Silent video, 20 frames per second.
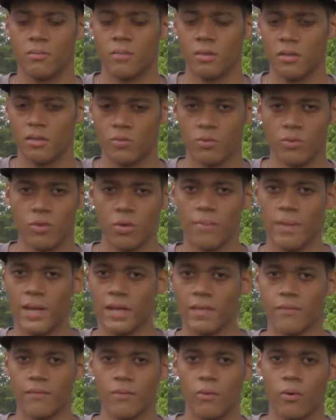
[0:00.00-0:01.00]
because we're going
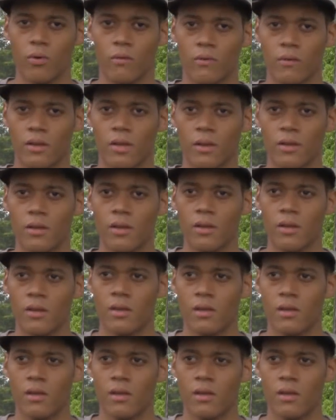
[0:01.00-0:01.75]
back and forth, and